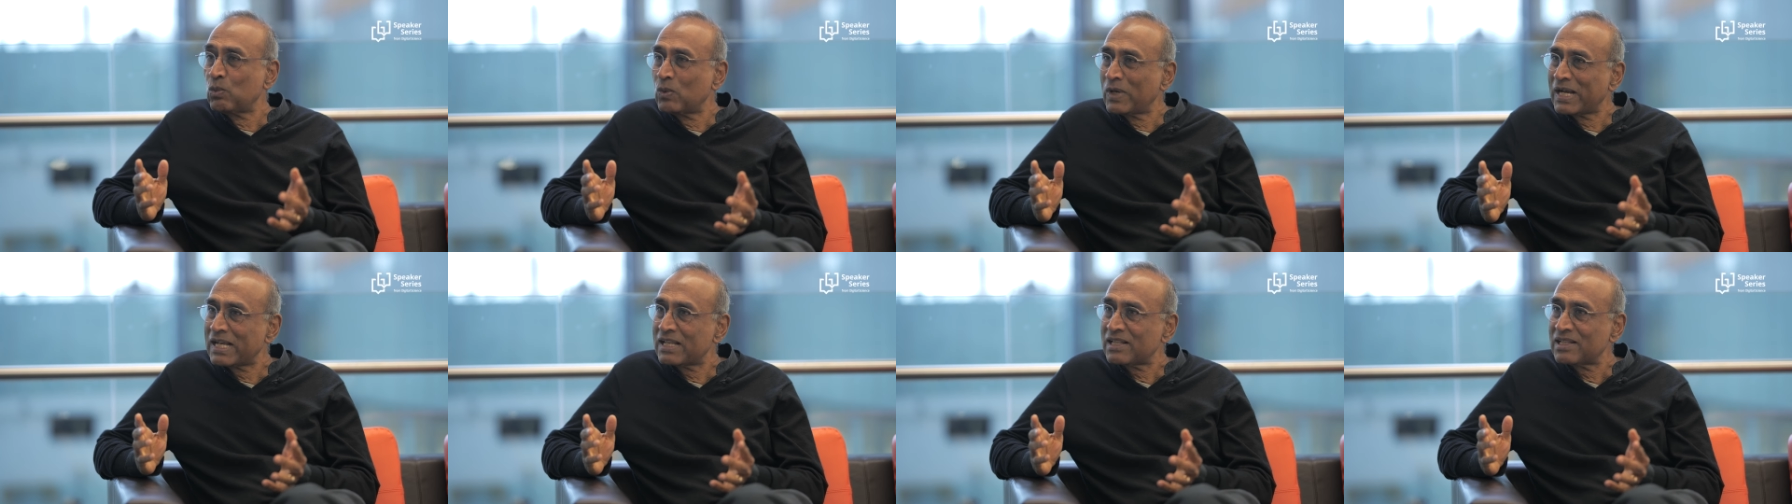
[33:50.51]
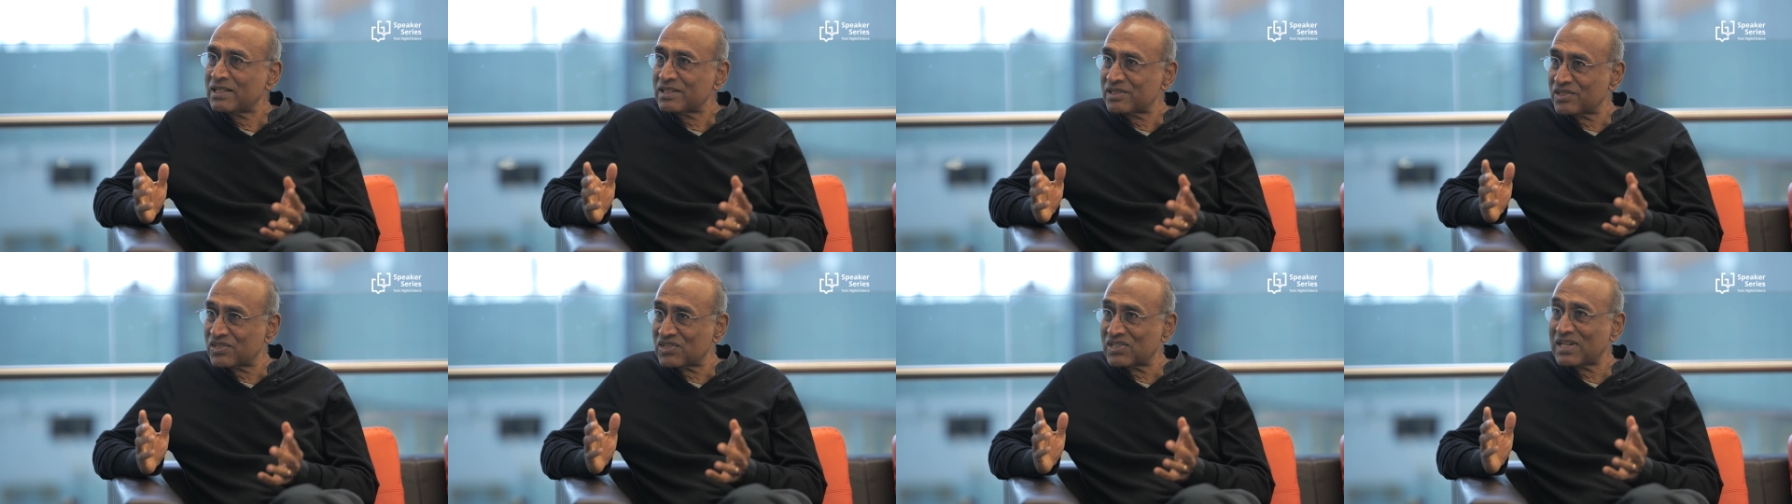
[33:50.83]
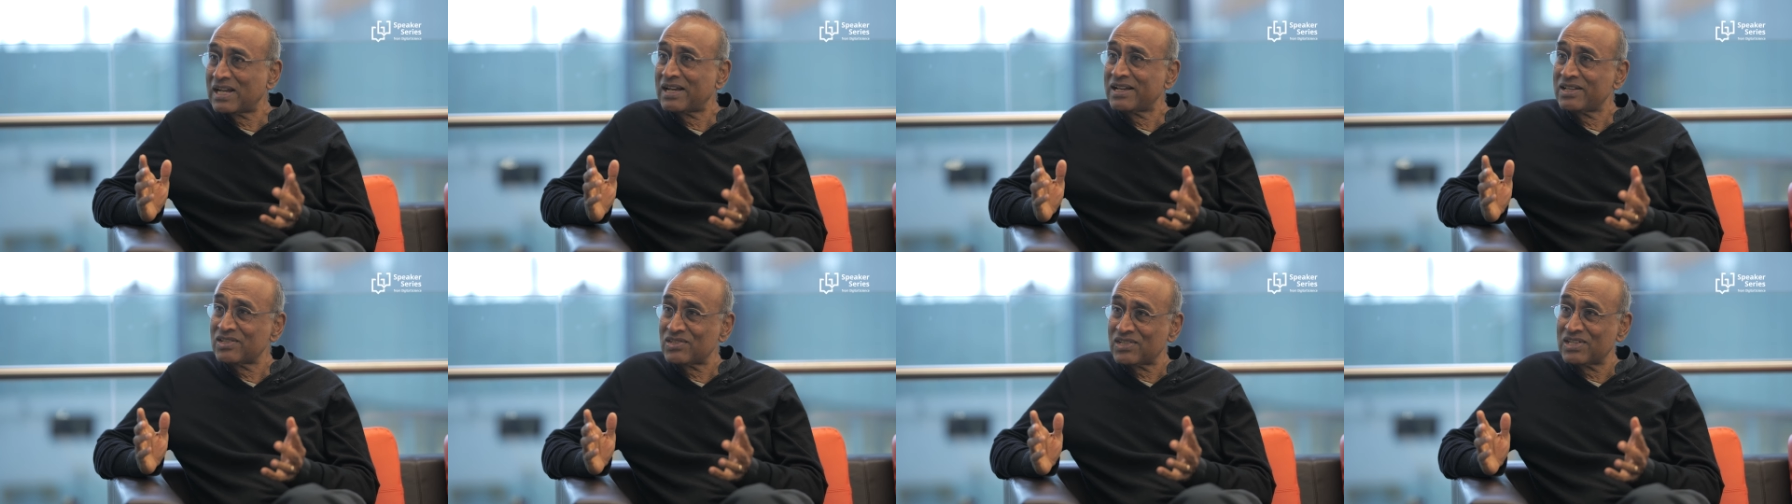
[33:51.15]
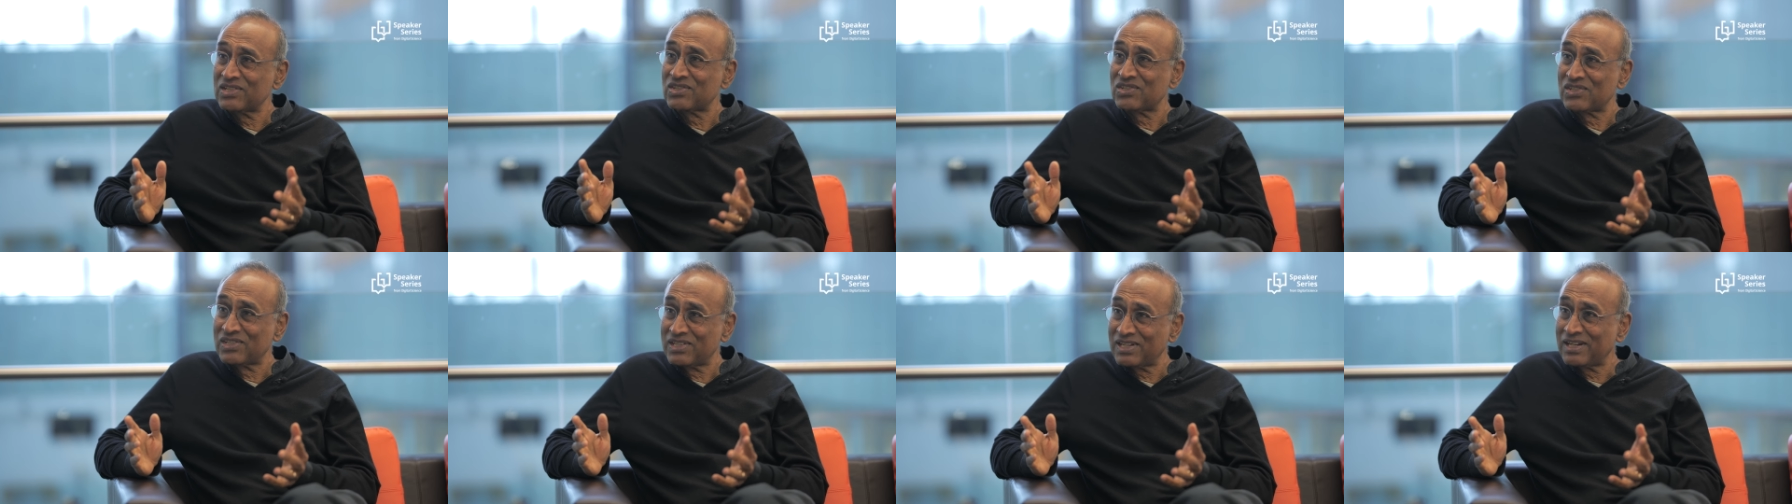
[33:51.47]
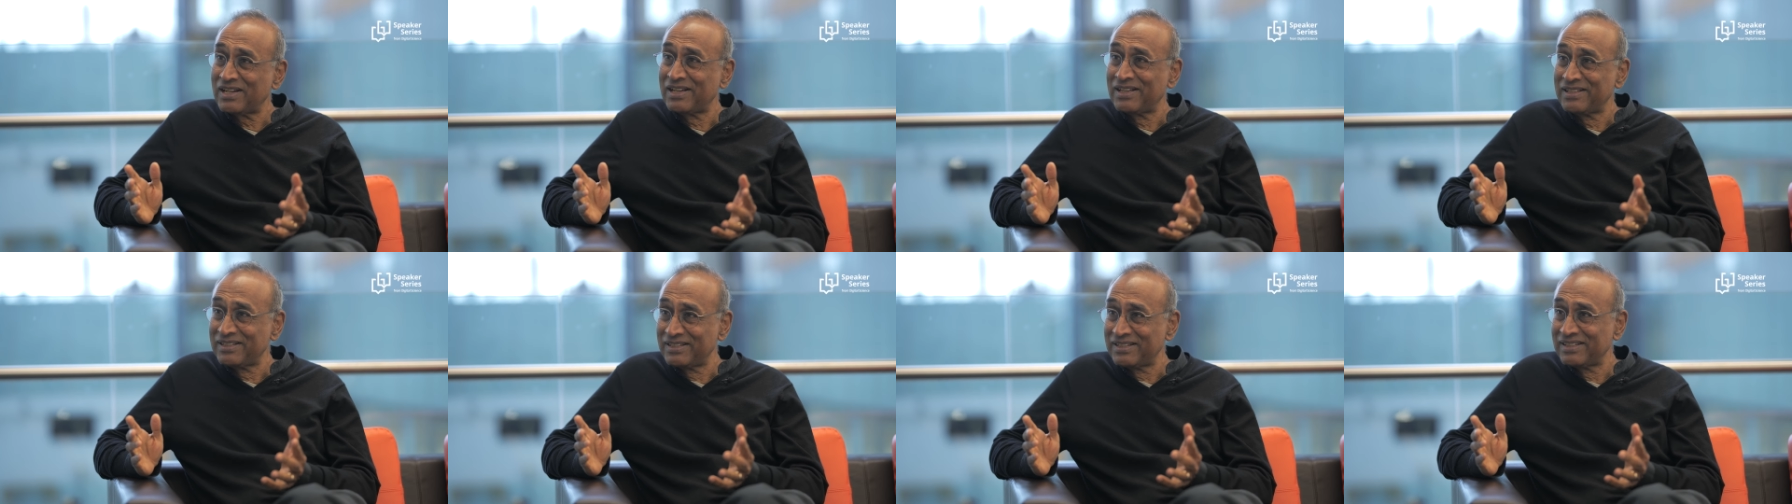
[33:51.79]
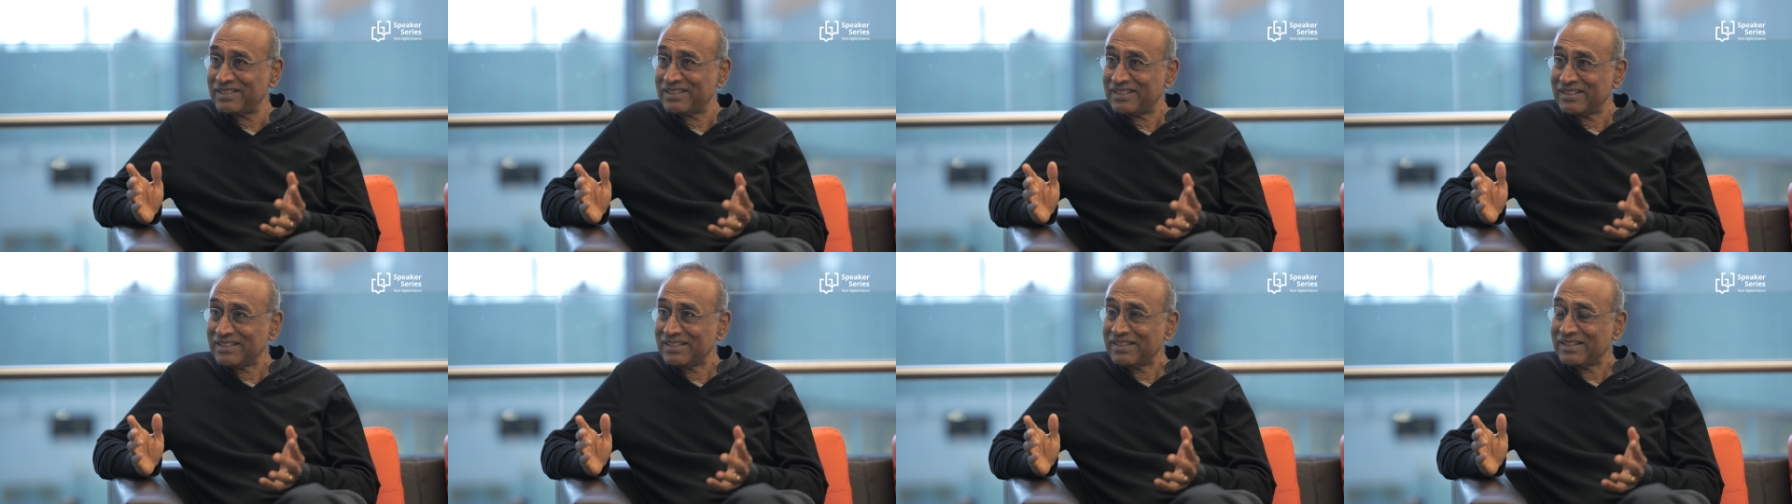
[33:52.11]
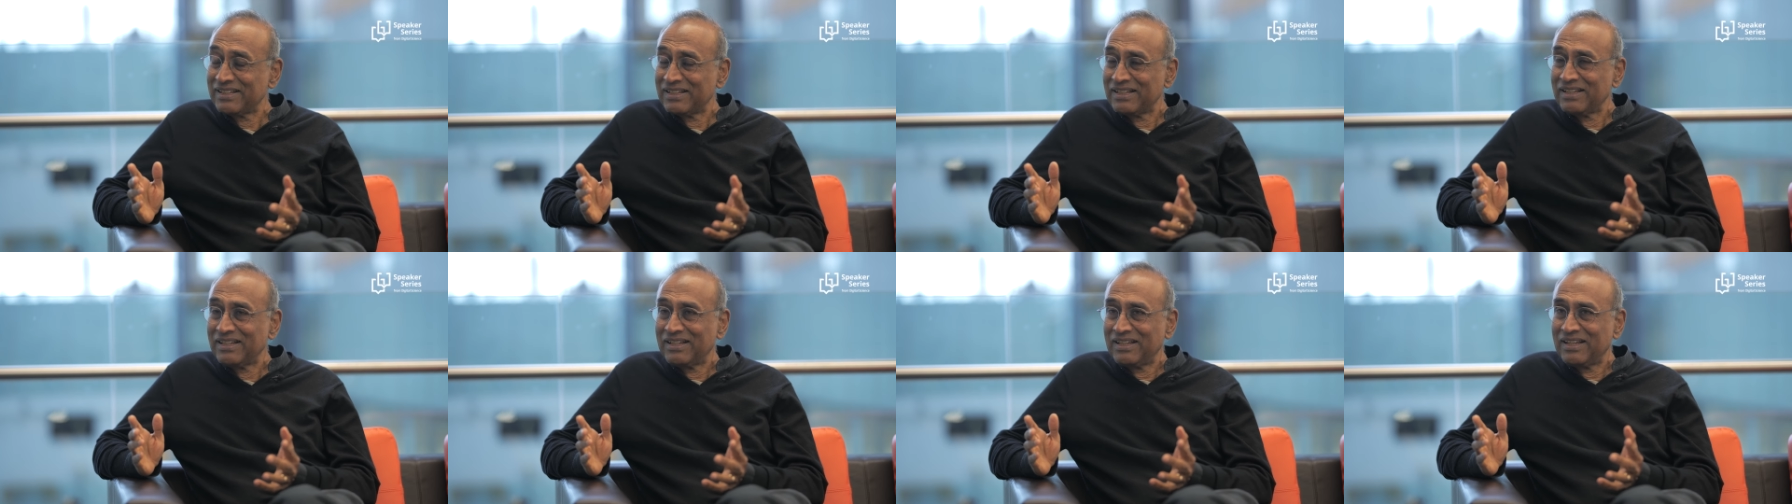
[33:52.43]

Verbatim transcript: well science is done, mm-hmm.